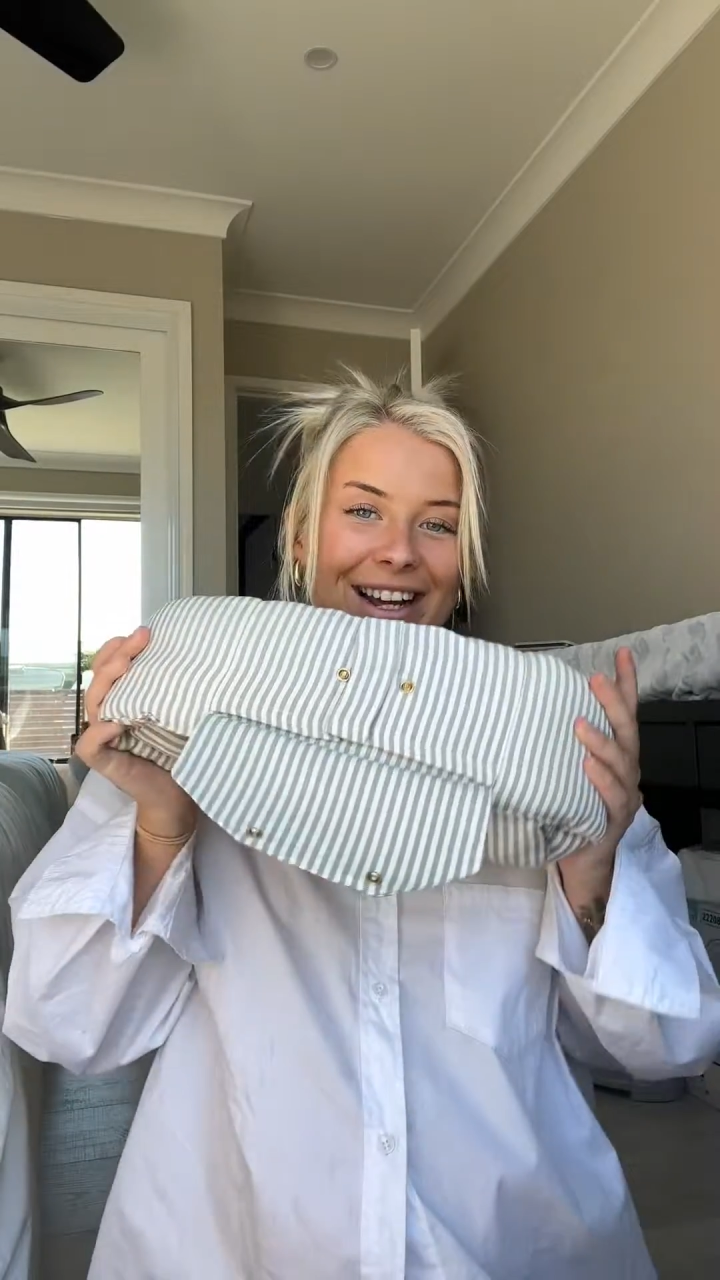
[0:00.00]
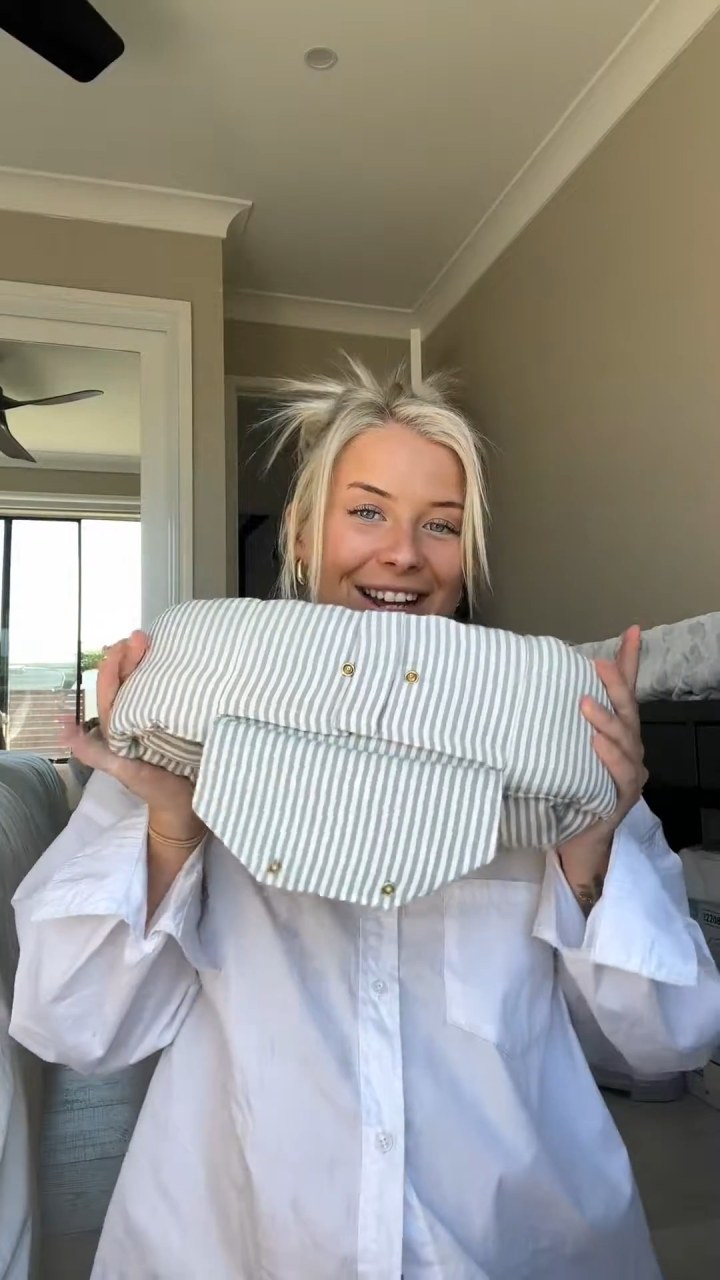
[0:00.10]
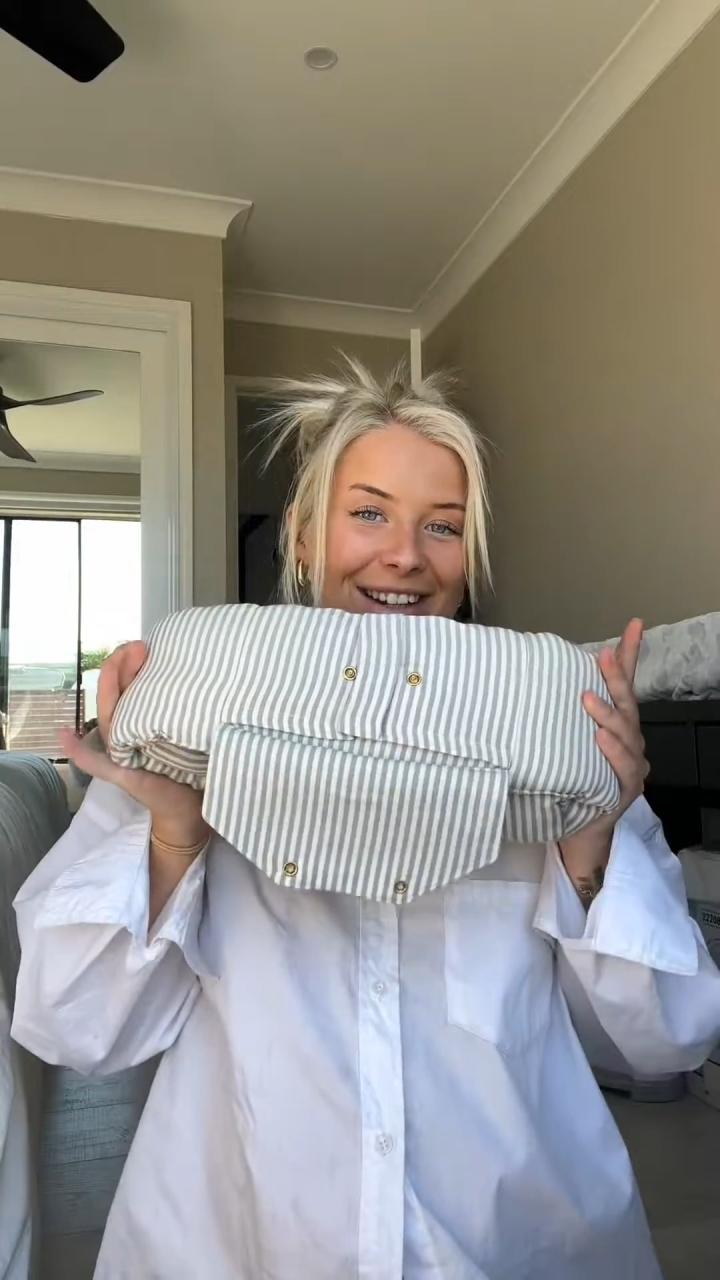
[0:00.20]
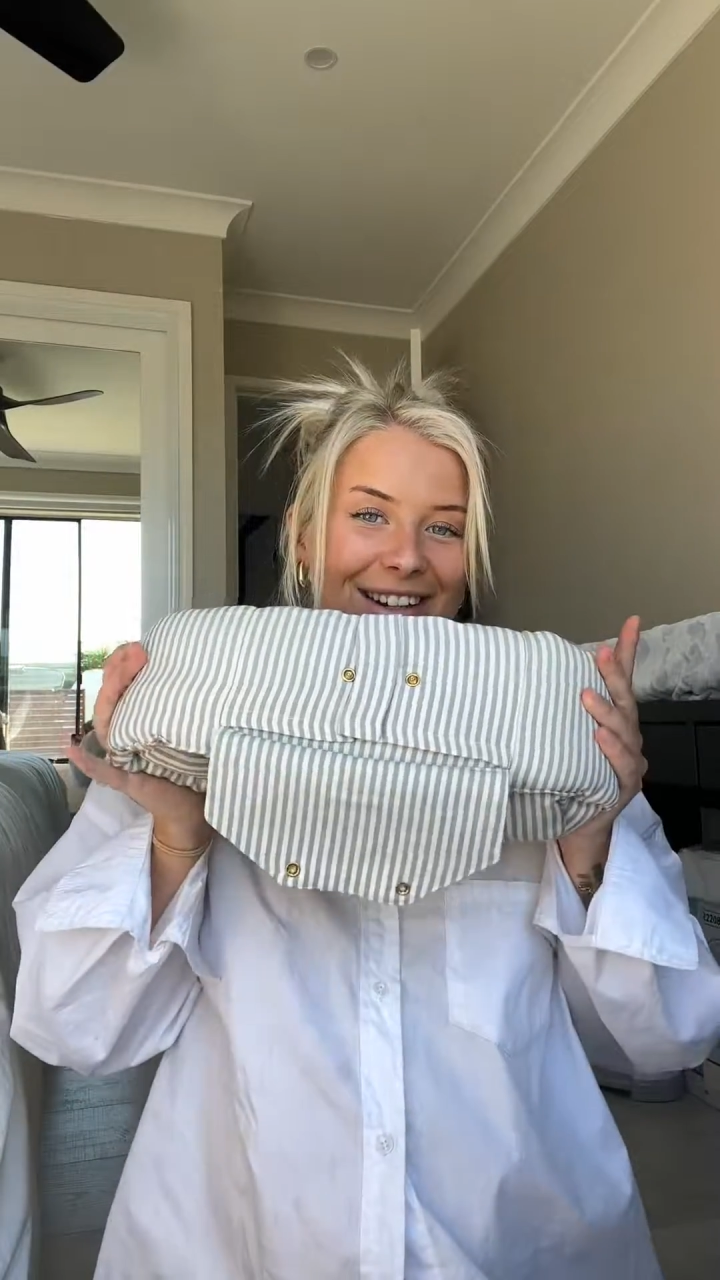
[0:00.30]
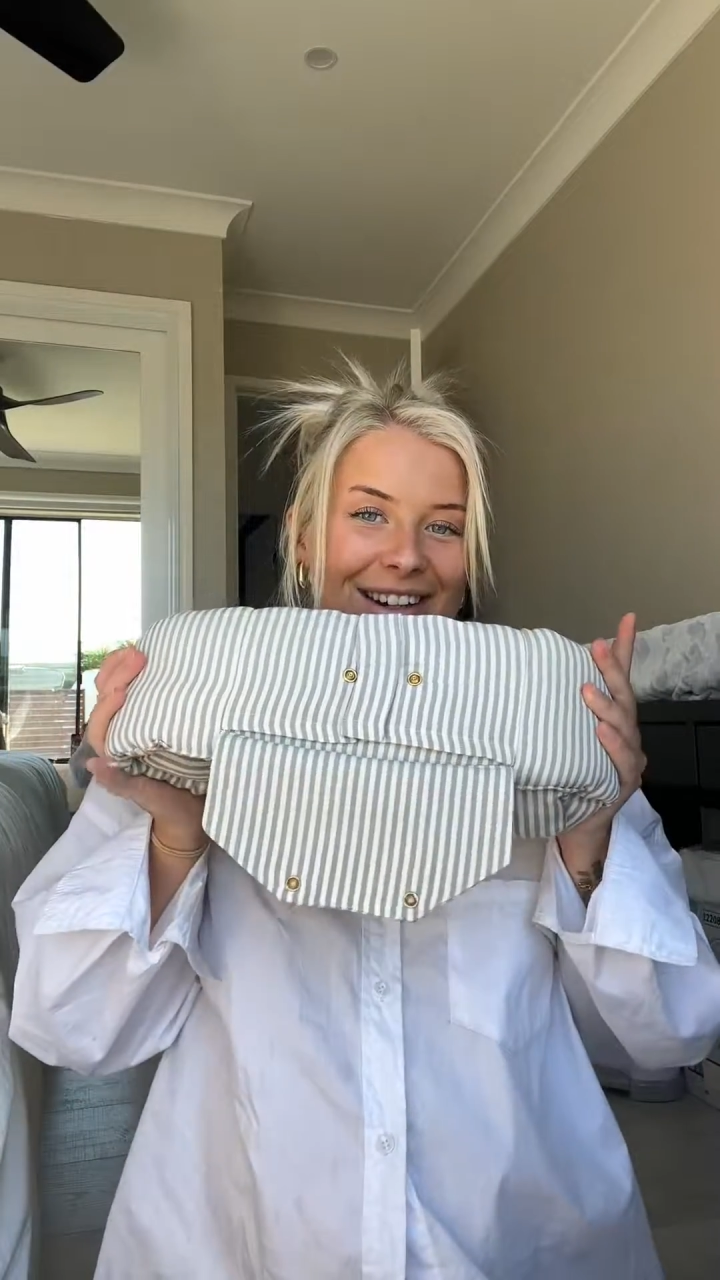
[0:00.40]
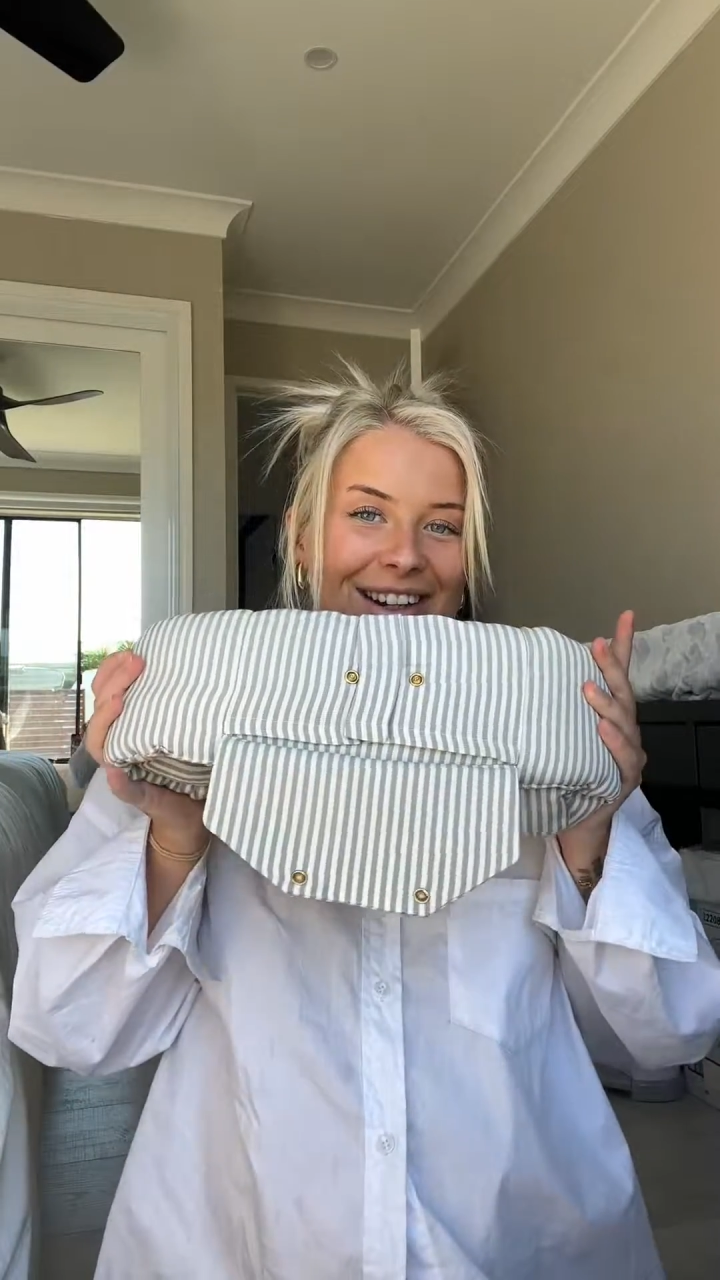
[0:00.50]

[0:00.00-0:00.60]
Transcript: here it